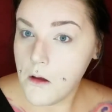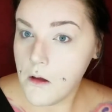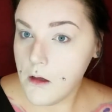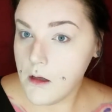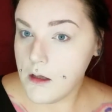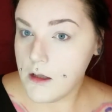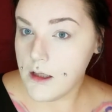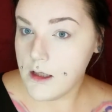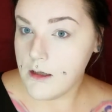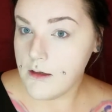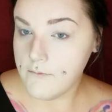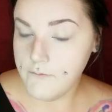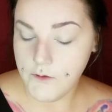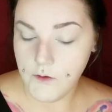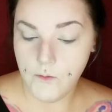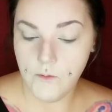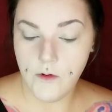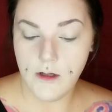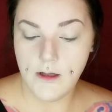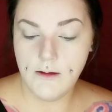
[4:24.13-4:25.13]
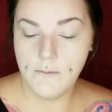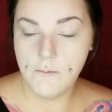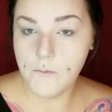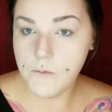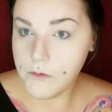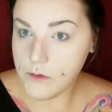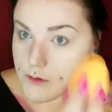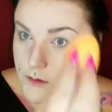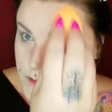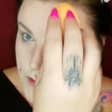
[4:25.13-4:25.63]
And then if you want,
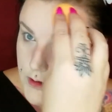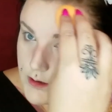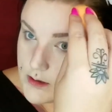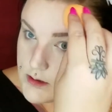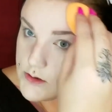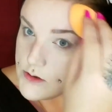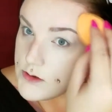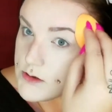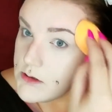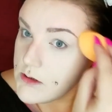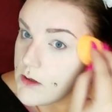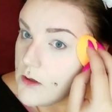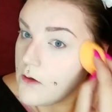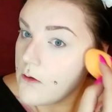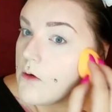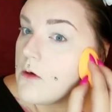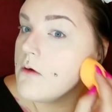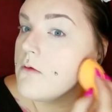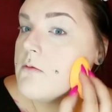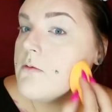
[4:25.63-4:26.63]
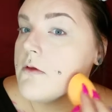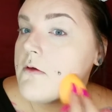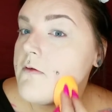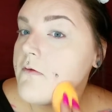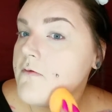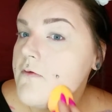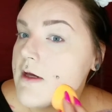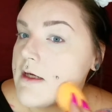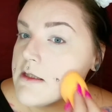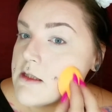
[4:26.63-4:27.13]
you can just go over the
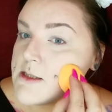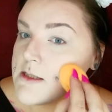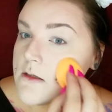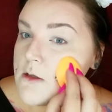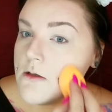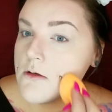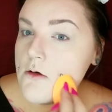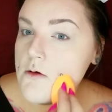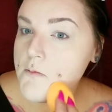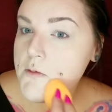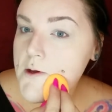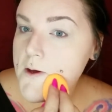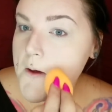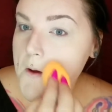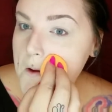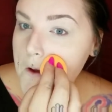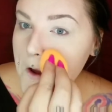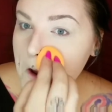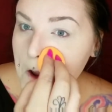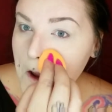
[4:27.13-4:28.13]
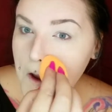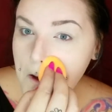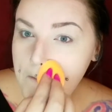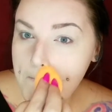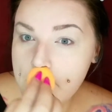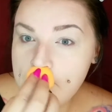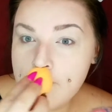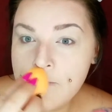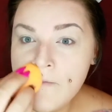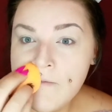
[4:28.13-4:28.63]
face a little bit,
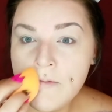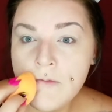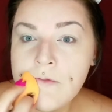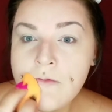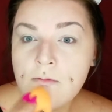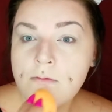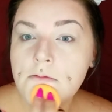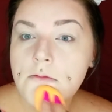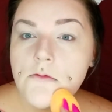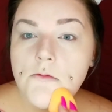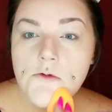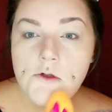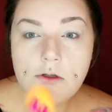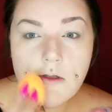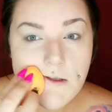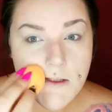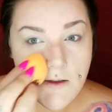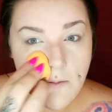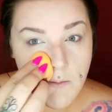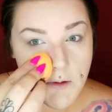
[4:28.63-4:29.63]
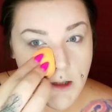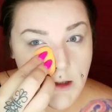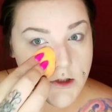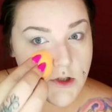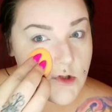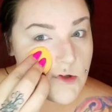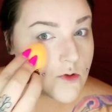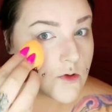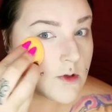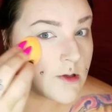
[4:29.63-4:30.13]
just to make
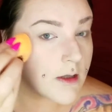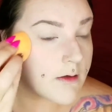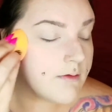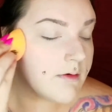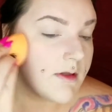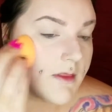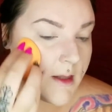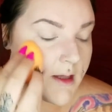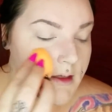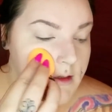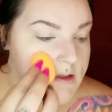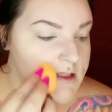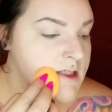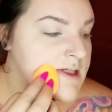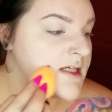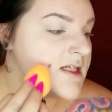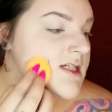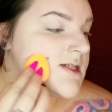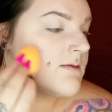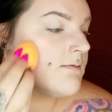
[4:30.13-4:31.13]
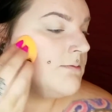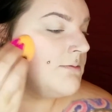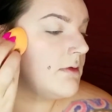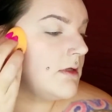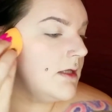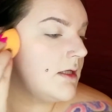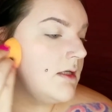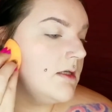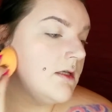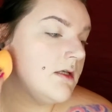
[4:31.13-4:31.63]
sure everything is nice and
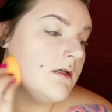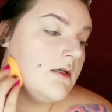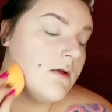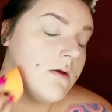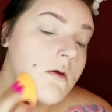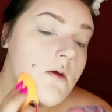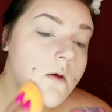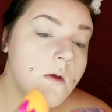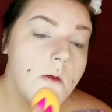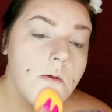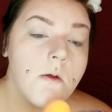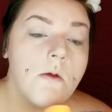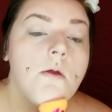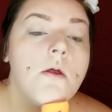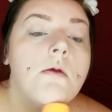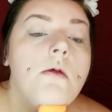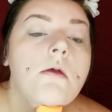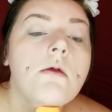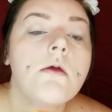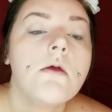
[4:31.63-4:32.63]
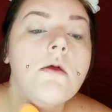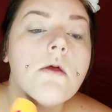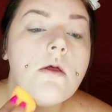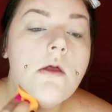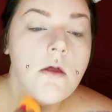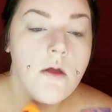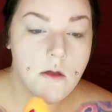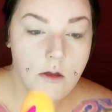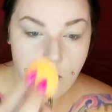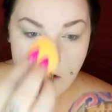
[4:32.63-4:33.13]
blended.
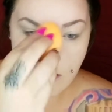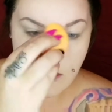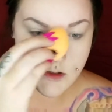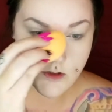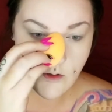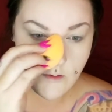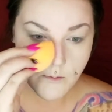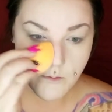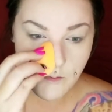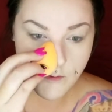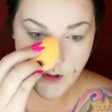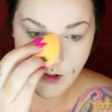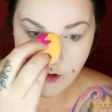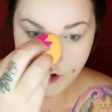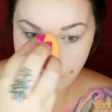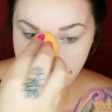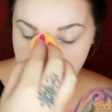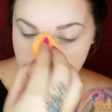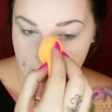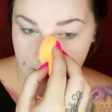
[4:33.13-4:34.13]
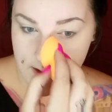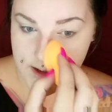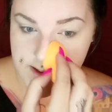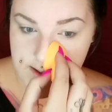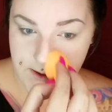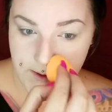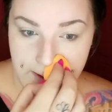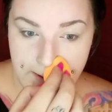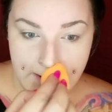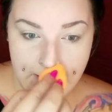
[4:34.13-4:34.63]
There's no brush marks
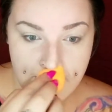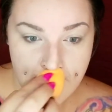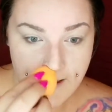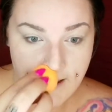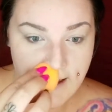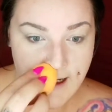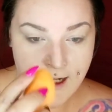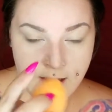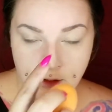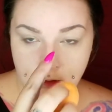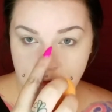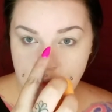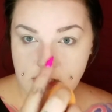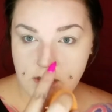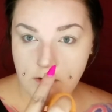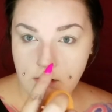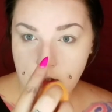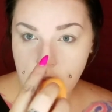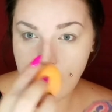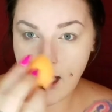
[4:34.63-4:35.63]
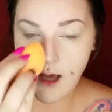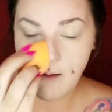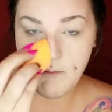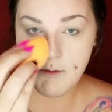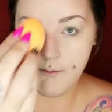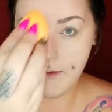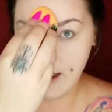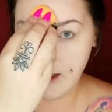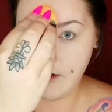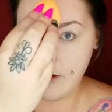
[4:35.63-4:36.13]
or anything. I notice on the top
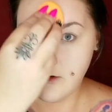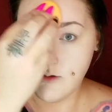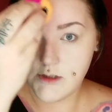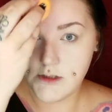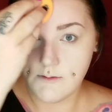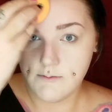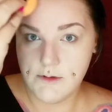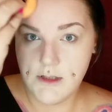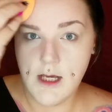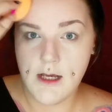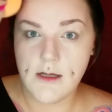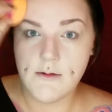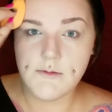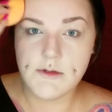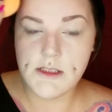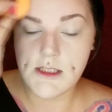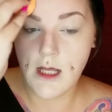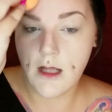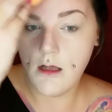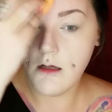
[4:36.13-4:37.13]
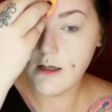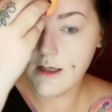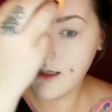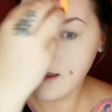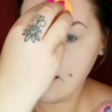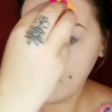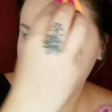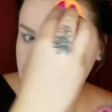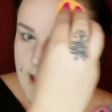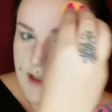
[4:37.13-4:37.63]
of my nose sometimes I'll
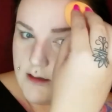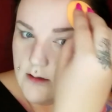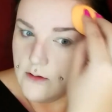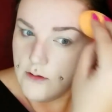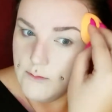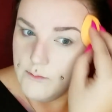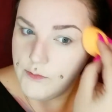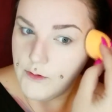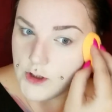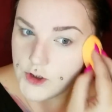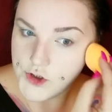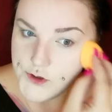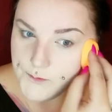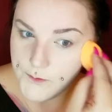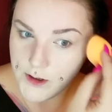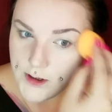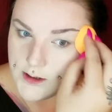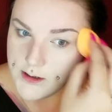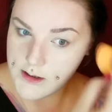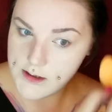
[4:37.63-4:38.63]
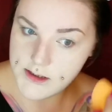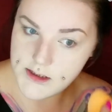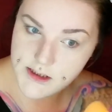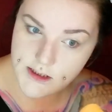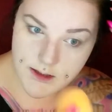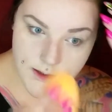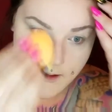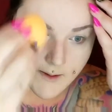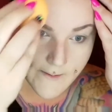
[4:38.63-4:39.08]
get like little brush marks.